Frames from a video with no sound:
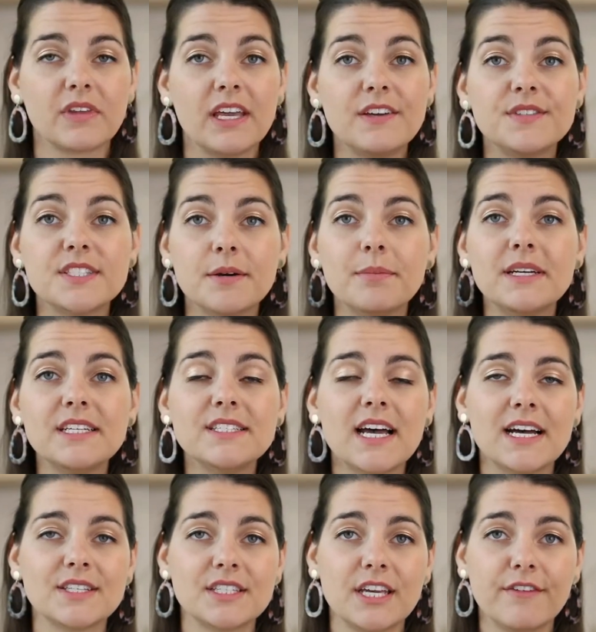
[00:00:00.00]
If somebody's
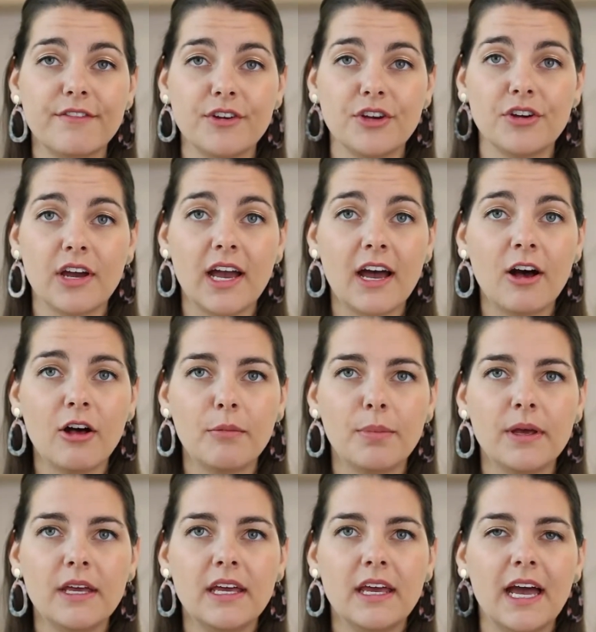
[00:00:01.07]
asking for your help
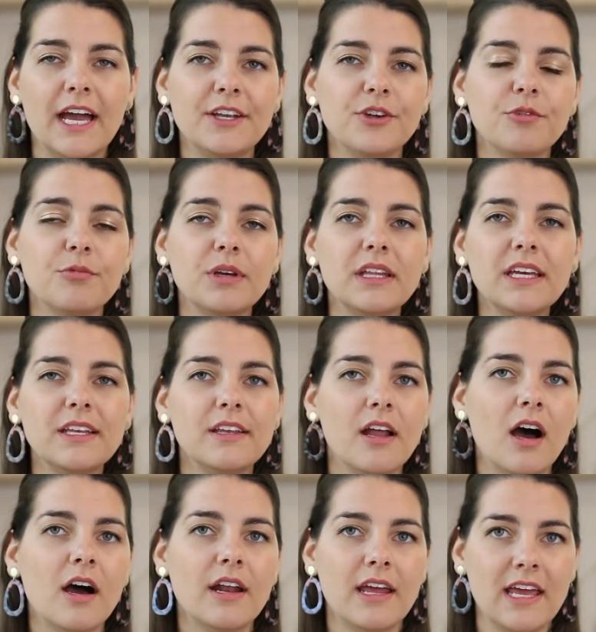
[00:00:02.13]
and you're really
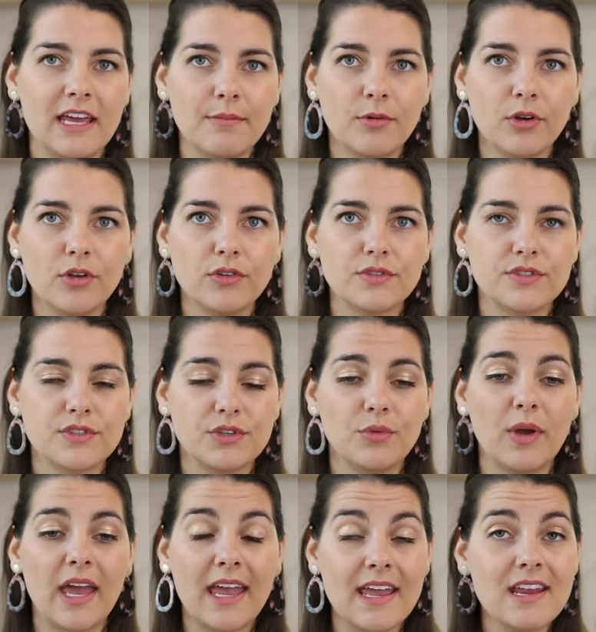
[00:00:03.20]
not able to
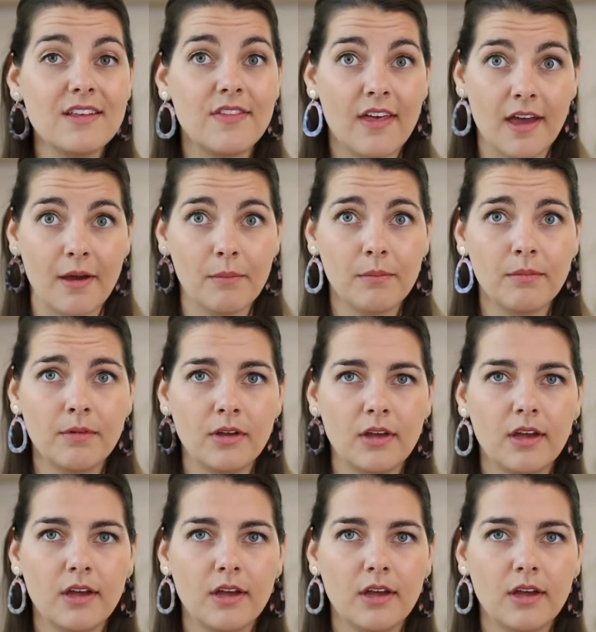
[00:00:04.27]
aid them,